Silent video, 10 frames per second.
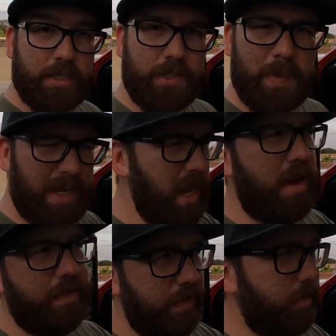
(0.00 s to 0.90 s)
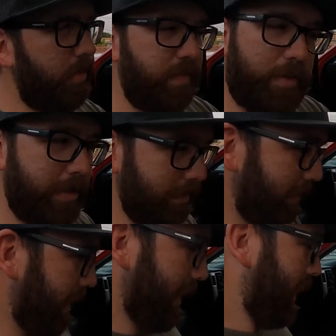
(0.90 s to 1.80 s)
and just been, yeah, I'll film it.
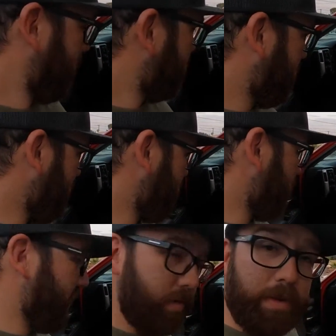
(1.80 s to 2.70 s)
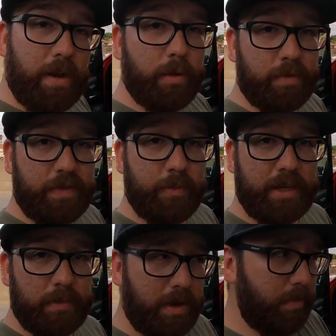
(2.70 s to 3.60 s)
And then here we are, we're
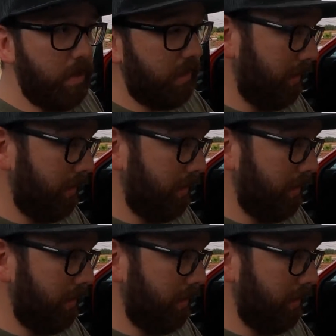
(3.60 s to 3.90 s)
filming it about a month